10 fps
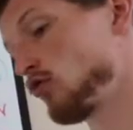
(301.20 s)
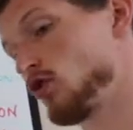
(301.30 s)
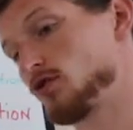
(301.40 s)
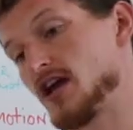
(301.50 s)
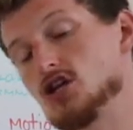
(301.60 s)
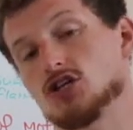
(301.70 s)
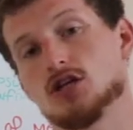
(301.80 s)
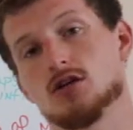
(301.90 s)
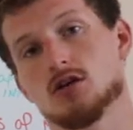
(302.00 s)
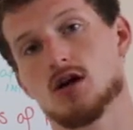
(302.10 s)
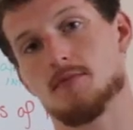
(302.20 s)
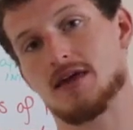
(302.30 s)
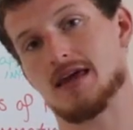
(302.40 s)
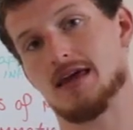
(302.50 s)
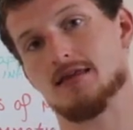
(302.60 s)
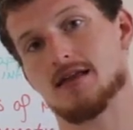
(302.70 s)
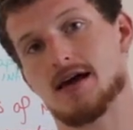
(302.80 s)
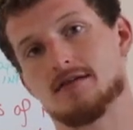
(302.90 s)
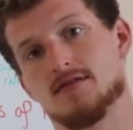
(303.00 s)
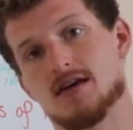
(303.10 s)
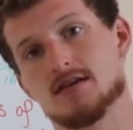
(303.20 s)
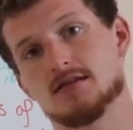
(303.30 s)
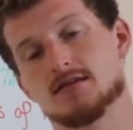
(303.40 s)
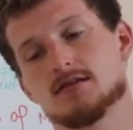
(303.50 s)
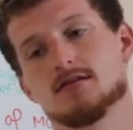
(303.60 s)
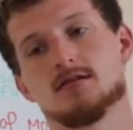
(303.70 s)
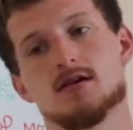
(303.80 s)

rotation, coming in like this,